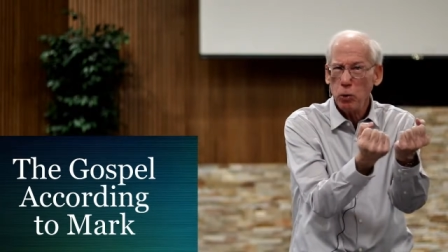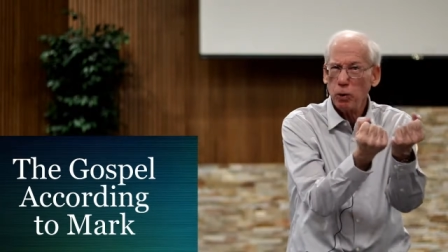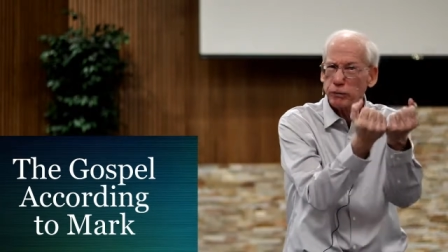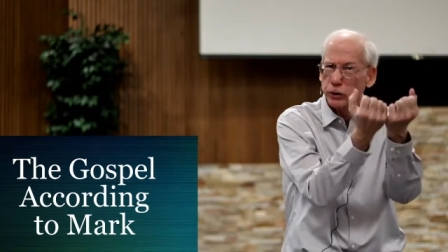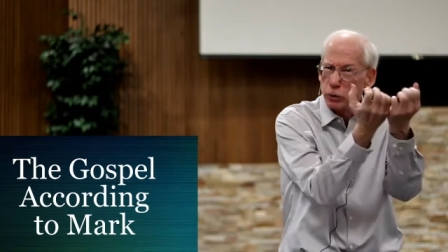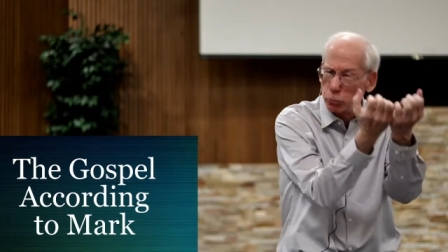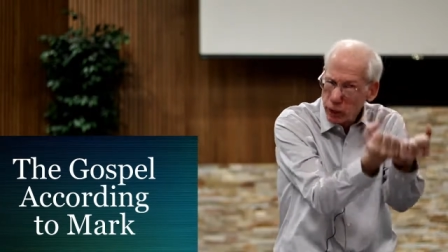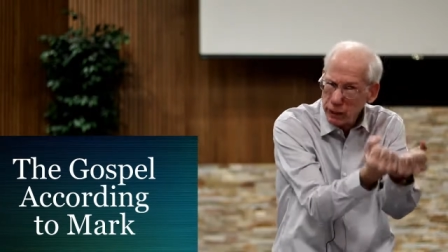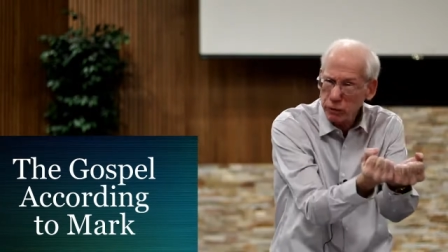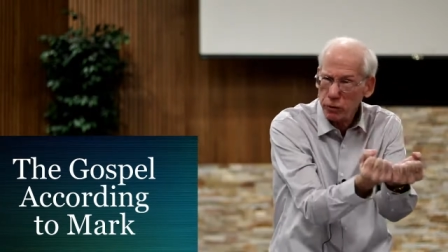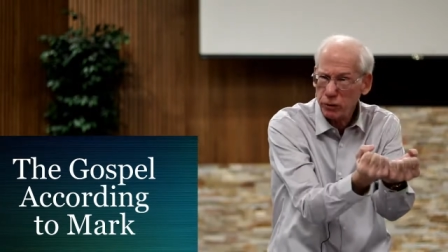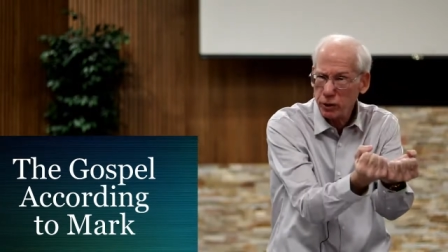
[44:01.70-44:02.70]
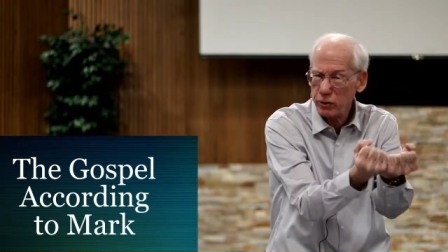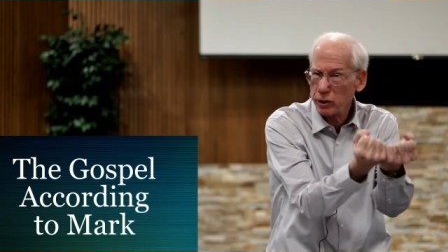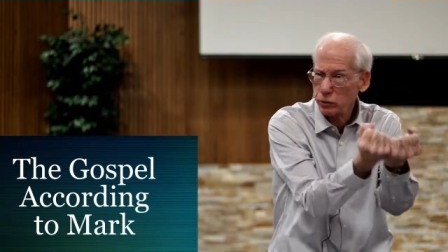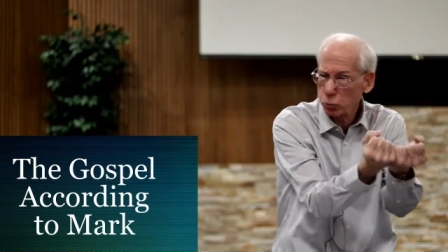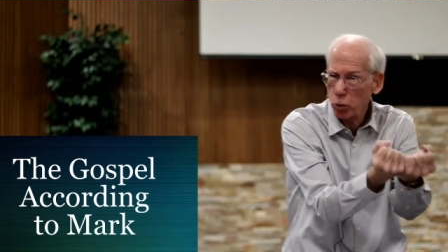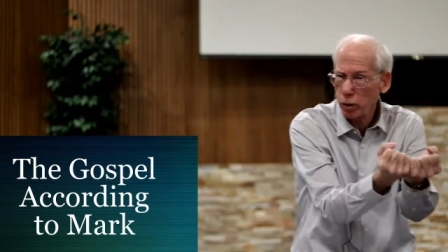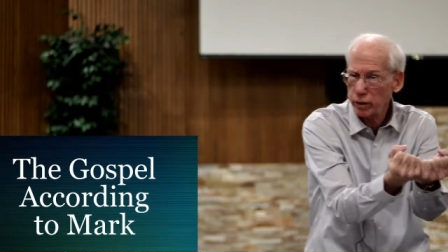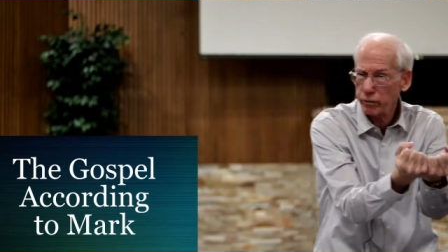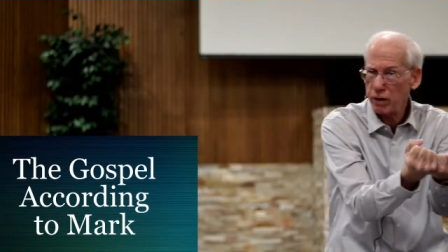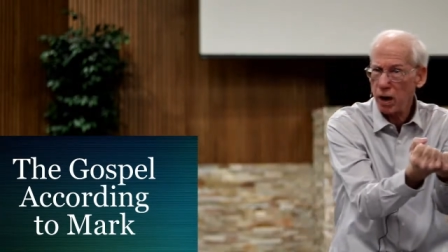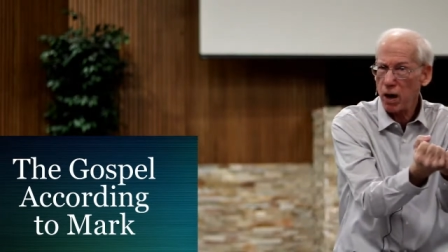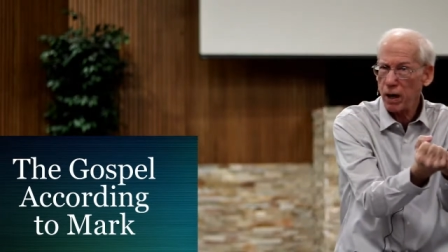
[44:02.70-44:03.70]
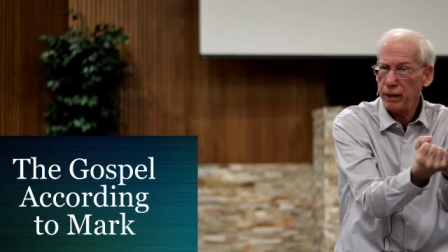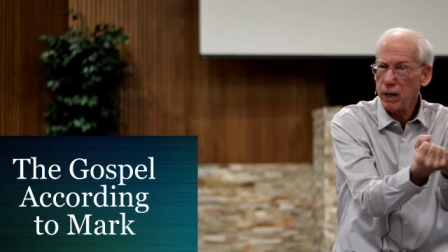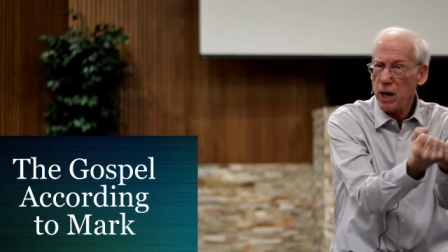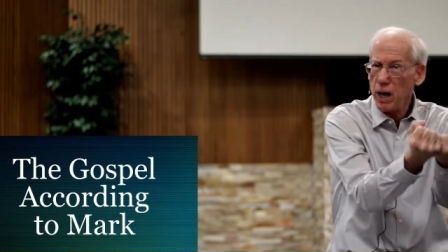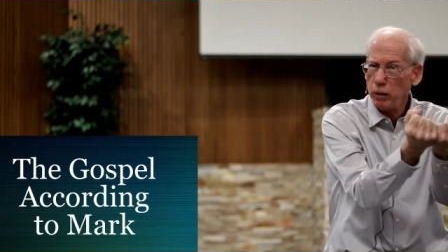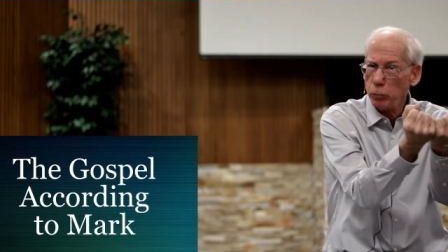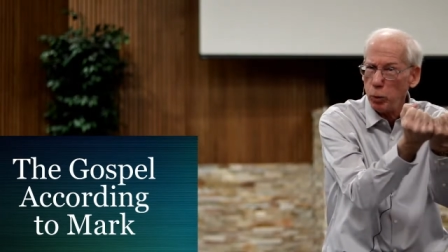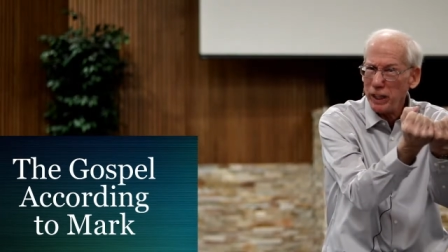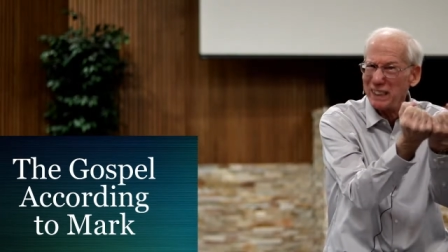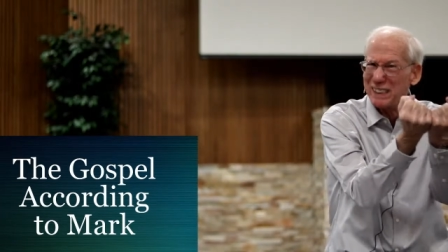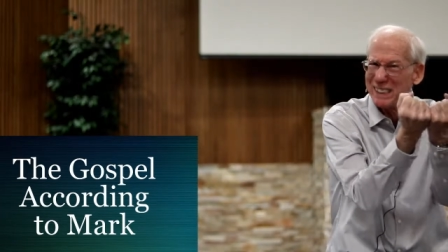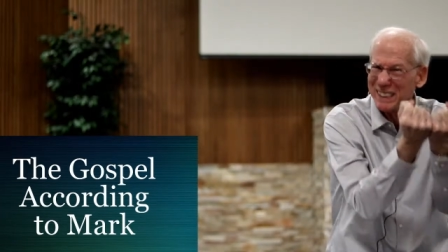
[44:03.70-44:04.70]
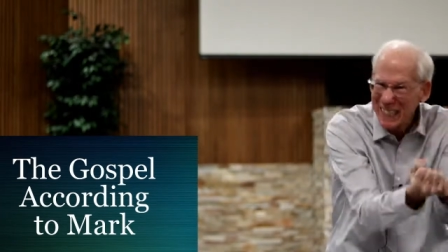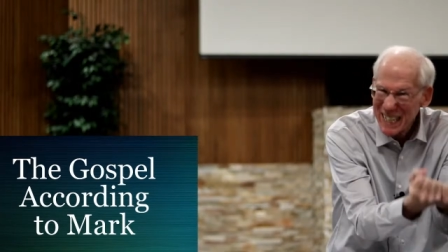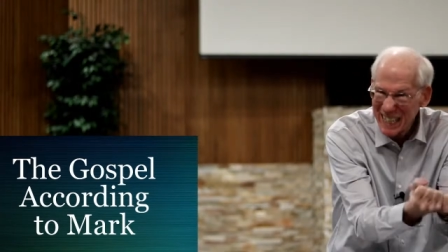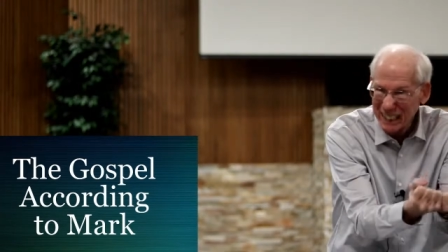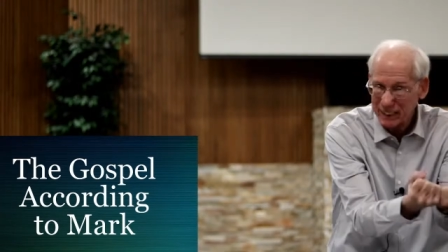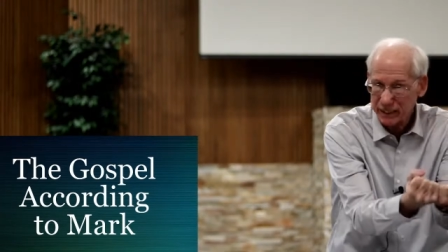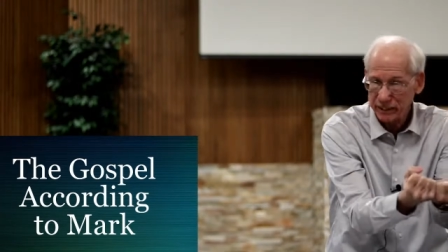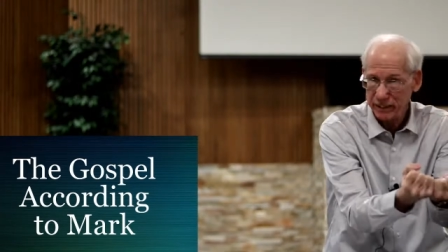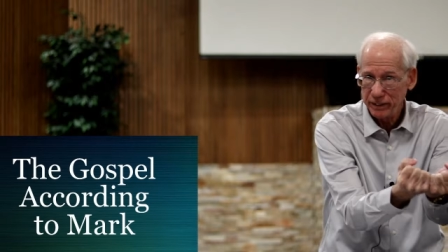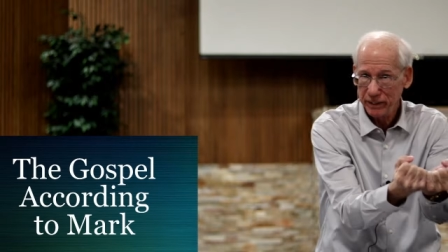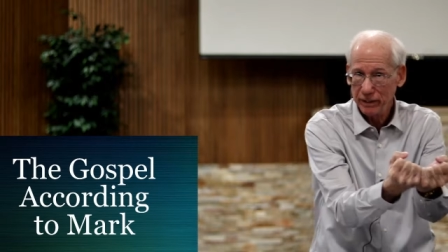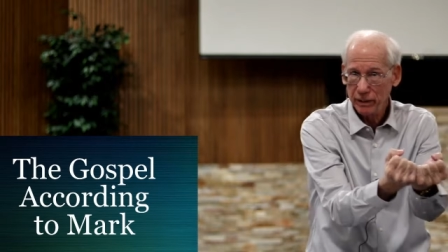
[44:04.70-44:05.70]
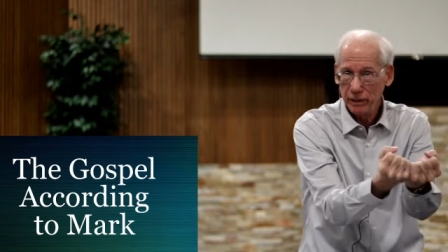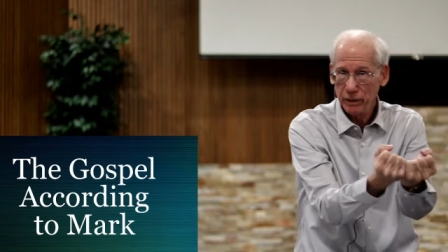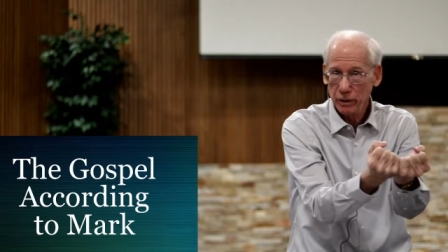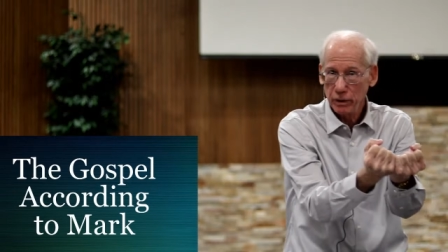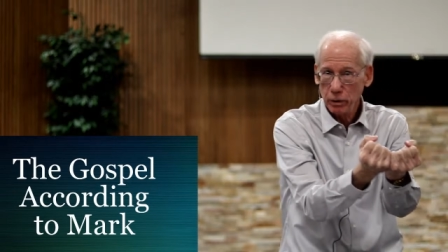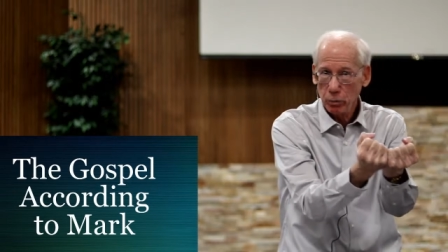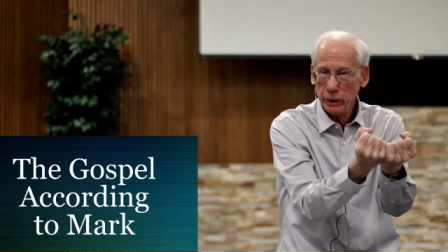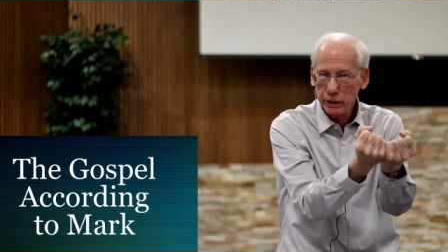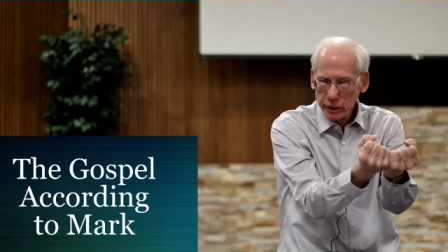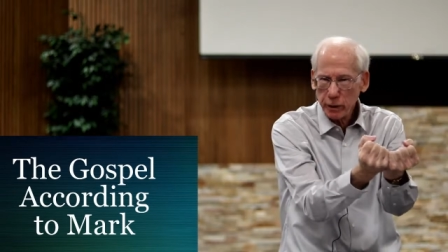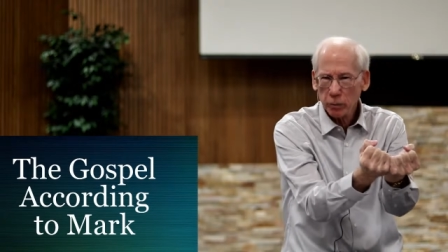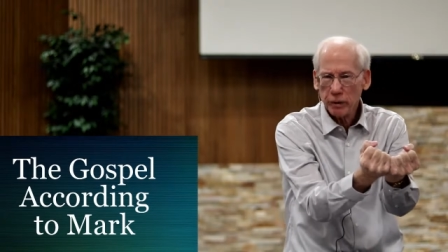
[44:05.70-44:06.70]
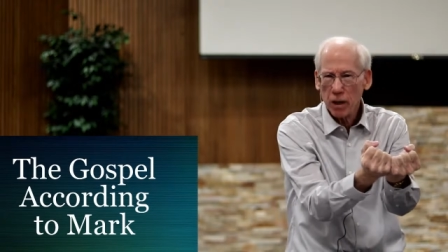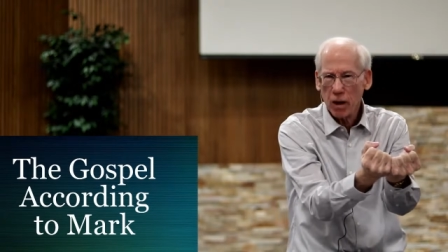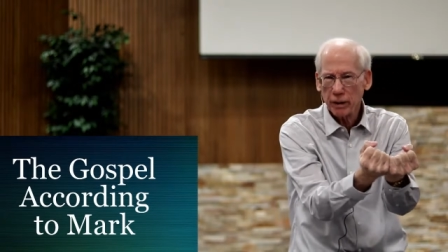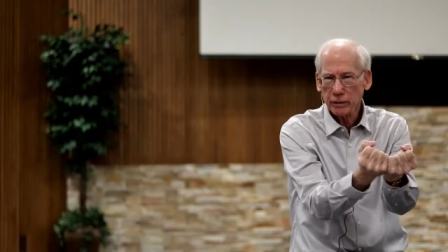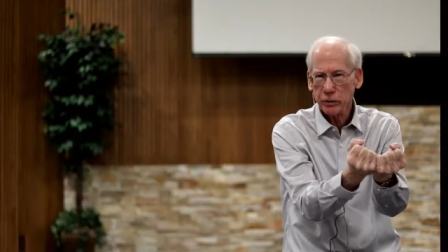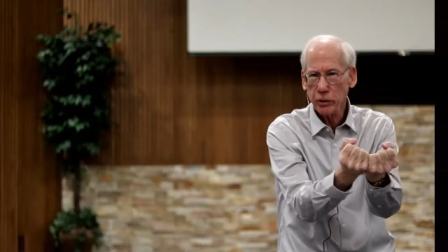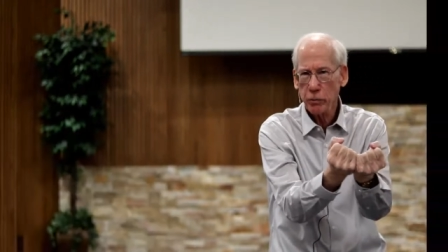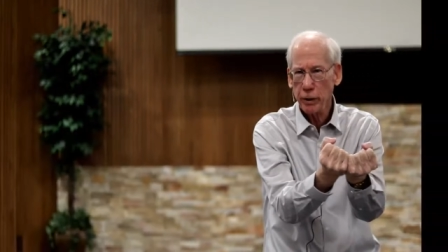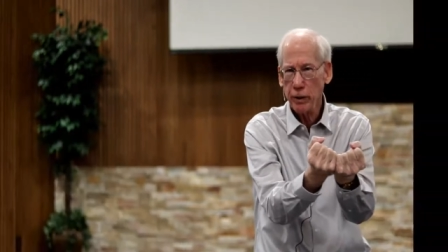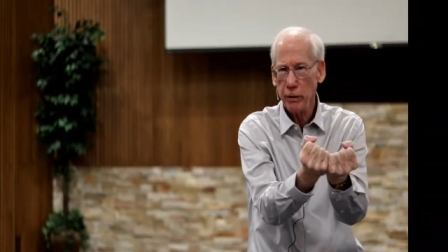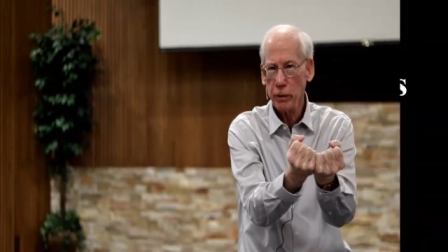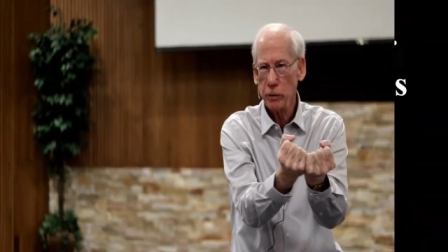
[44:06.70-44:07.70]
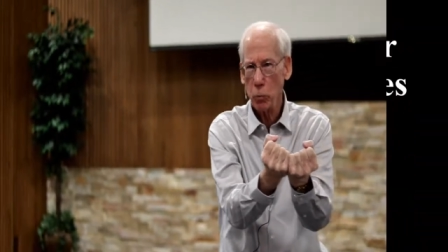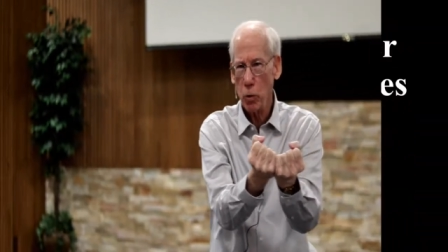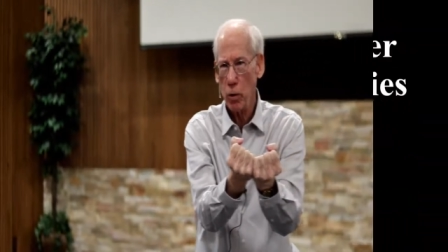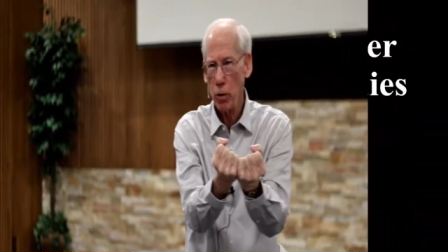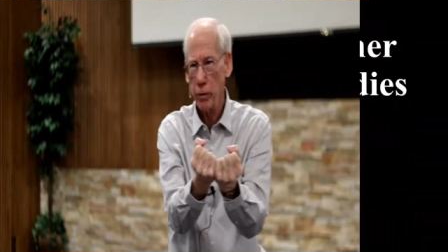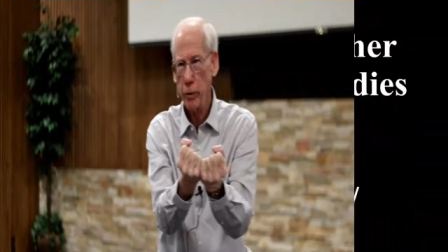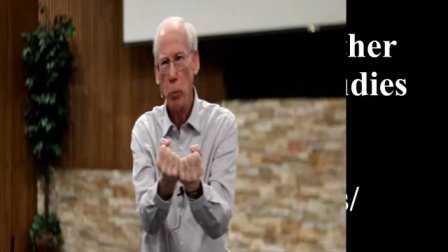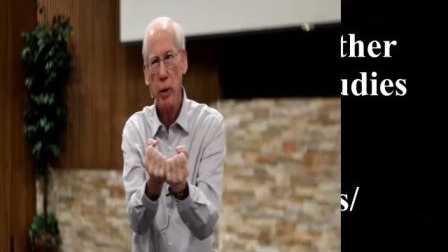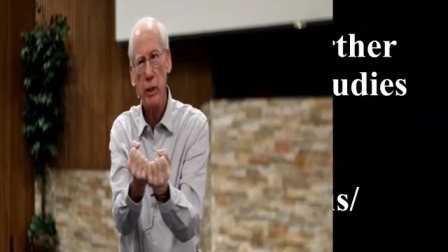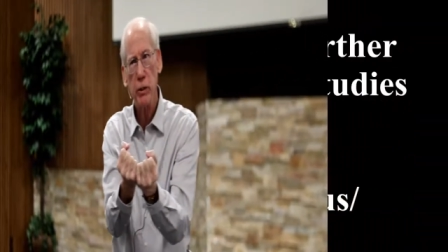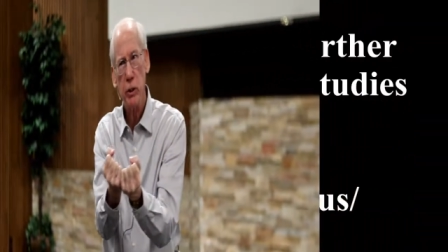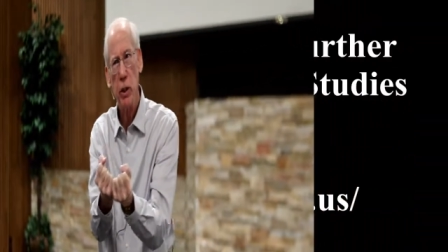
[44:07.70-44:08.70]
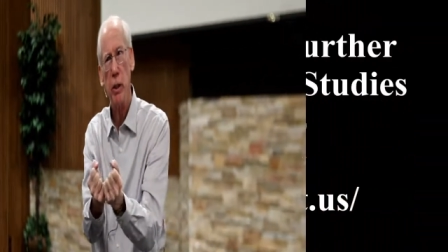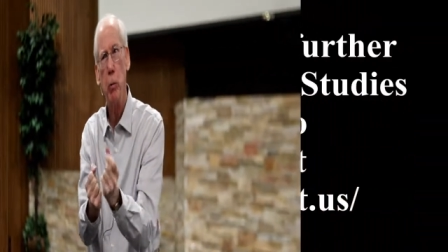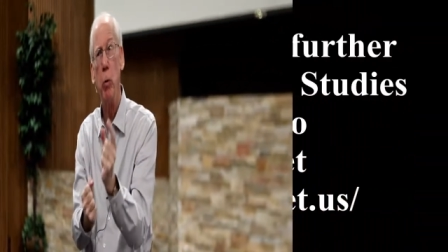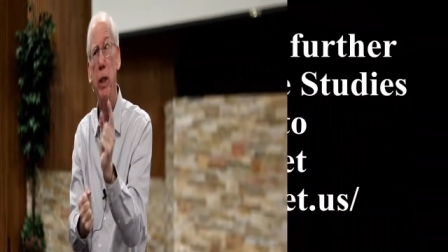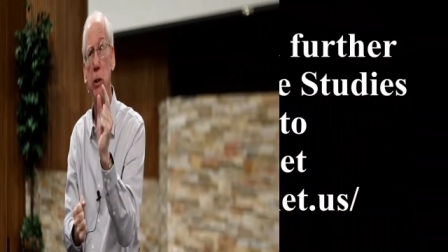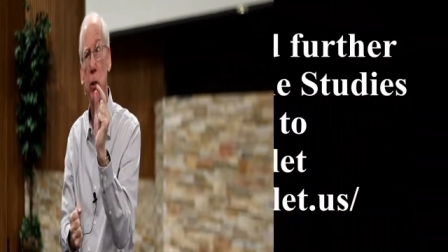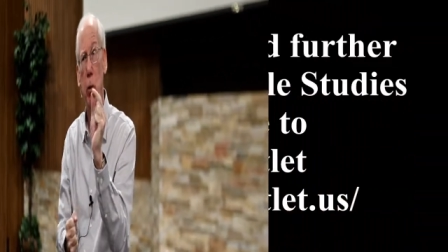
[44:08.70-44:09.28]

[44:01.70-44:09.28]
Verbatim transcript: who have surrendered to this work of God, and we see it we see what God is doing in this world and what He's done and what